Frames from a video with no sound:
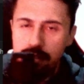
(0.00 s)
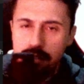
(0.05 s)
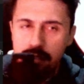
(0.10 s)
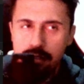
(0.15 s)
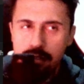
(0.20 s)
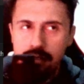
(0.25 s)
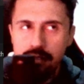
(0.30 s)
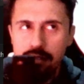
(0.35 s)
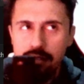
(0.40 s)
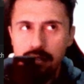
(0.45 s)

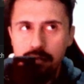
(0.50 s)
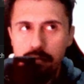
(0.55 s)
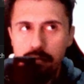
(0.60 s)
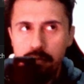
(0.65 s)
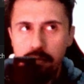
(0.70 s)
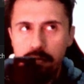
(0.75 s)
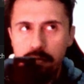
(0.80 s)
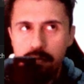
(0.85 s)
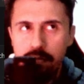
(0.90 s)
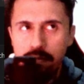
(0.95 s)
the
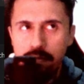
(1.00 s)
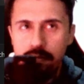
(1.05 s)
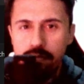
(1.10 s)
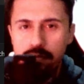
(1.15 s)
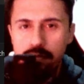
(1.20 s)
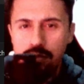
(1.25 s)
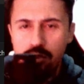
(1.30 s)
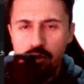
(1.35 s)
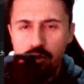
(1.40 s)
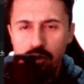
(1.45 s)

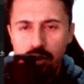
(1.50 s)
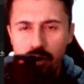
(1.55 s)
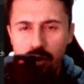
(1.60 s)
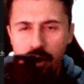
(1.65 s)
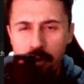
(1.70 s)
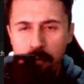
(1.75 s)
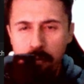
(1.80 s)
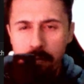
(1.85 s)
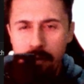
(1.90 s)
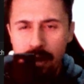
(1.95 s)
total
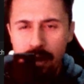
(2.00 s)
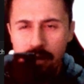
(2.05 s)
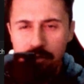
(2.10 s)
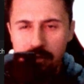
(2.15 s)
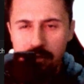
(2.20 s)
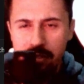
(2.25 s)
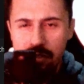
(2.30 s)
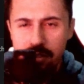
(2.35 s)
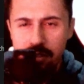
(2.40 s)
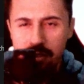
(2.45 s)

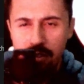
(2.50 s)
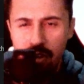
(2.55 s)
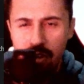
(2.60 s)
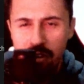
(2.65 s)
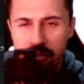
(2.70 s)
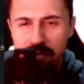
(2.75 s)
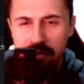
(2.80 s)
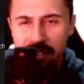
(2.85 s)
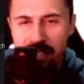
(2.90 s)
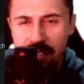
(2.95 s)
amount
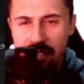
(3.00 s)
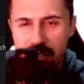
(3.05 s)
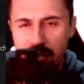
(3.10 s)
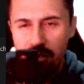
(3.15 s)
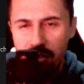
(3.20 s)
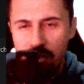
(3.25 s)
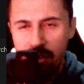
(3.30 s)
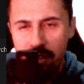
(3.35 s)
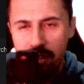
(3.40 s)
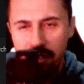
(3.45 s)
of this
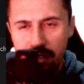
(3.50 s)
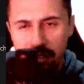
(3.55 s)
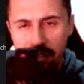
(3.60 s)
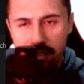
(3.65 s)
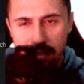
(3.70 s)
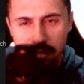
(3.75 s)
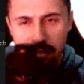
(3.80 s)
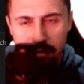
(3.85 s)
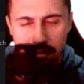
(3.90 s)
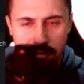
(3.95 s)
order.
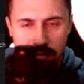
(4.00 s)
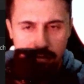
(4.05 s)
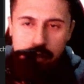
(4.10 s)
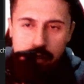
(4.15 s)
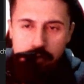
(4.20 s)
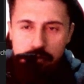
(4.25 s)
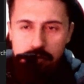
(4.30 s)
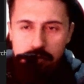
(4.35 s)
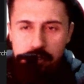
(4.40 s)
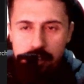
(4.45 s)
The
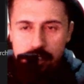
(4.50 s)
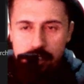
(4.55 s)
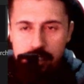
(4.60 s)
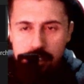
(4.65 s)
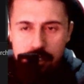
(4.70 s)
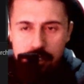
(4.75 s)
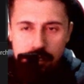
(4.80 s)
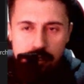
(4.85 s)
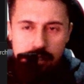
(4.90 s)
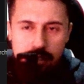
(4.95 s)

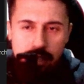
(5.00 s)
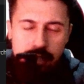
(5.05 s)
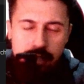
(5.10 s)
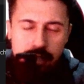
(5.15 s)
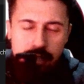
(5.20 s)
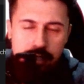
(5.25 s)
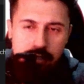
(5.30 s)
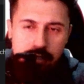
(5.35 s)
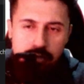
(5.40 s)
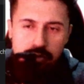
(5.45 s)
function that
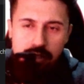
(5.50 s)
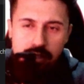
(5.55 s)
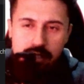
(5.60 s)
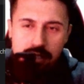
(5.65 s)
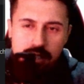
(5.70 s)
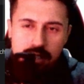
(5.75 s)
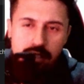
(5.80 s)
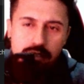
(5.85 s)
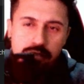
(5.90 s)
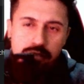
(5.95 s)
is
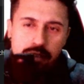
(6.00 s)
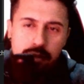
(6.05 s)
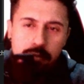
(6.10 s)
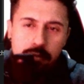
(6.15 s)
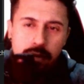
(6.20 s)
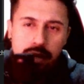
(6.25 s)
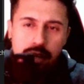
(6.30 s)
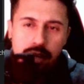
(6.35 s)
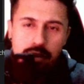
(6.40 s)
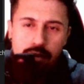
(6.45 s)
receiving
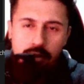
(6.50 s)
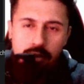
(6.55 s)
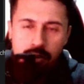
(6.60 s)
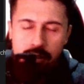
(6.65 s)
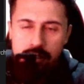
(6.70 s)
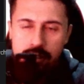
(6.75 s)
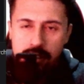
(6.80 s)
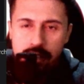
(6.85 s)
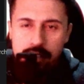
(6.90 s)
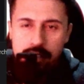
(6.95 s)
my
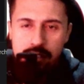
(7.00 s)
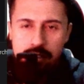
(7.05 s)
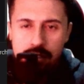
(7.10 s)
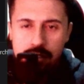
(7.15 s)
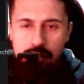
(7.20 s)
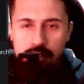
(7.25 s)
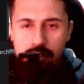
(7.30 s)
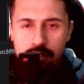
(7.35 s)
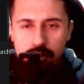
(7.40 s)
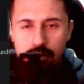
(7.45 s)
order
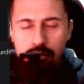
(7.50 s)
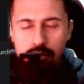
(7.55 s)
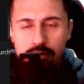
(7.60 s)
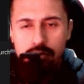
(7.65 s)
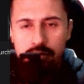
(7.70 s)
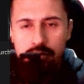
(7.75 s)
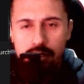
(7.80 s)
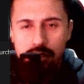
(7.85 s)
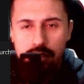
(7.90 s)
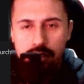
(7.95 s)
ID
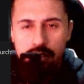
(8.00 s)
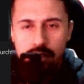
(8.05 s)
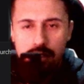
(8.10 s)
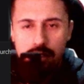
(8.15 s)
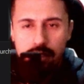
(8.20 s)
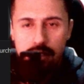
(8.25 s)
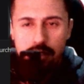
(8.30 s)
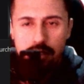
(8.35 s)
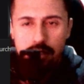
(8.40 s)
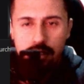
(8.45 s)
could
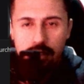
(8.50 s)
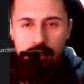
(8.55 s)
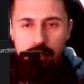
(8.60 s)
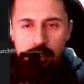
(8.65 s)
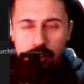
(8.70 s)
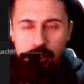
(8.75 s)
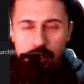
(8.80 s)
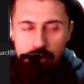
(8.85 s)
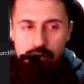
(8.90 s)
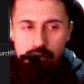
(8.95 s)

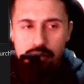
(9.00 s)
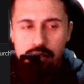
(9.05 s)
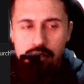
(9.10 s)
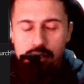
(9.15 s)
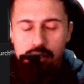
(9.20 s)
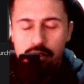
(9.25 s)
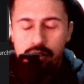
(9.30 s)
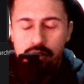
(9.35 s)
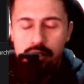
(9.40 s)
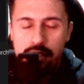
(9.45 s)
use
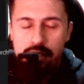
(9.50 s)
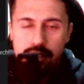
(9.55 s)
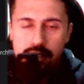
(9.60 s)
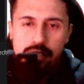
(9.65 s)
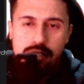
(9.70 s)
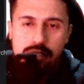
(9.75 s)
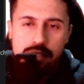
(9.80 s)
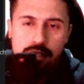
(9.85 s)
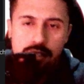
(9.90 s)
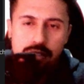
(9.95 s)
the order
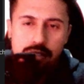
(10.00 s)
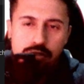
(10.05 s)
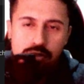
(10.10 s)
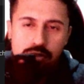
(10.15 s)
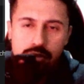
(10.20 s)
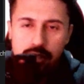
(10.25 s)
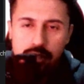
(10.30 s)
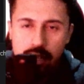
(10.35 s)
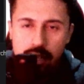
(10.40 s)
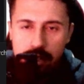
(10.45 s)
ID
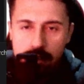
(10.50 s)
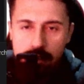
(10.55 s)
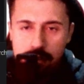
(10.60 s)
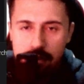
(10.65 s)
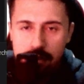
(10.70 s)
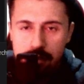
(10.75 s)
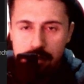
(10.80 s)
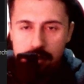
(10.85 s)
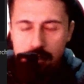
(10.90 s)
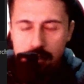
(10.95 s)
to
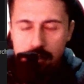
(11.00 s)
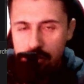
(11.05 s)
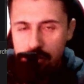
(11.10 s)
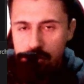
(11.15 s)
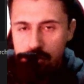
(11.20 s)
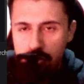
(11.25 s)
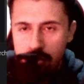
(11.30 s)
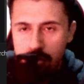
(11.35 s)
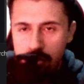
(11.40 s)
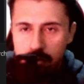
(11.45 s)
get the
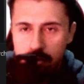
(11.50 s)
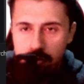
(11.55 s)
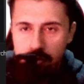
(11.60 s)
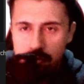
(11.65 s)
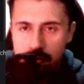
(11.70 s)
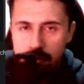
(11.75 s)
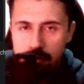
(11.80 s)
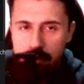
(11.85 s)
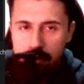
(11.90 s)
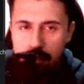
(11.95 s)
total
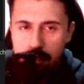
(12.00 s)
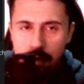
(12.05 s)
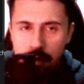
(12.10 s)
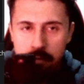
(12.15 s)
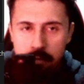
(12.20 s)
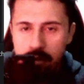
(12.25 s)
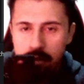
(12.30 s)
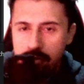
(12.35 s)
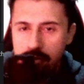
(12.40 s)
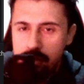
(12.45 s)

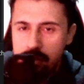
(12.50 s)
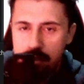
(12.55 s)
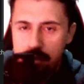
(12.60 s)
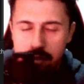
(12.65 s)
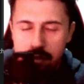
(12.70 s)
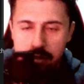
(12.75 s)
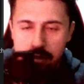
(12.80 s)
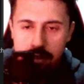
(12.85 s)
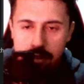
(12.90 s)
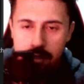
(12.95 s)
amount.
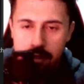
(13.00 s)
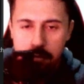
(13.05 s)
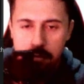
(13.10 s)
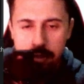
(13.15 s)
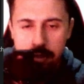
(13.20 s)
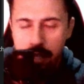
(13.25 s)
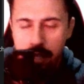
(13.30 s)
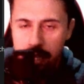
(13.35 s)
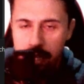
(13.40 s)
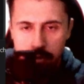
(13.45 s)

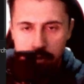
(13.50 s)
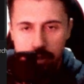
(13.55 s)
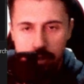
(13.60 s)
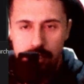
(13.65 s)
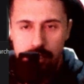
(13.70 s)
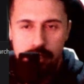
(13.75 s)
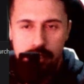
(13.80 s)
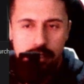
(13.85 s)
But anyway,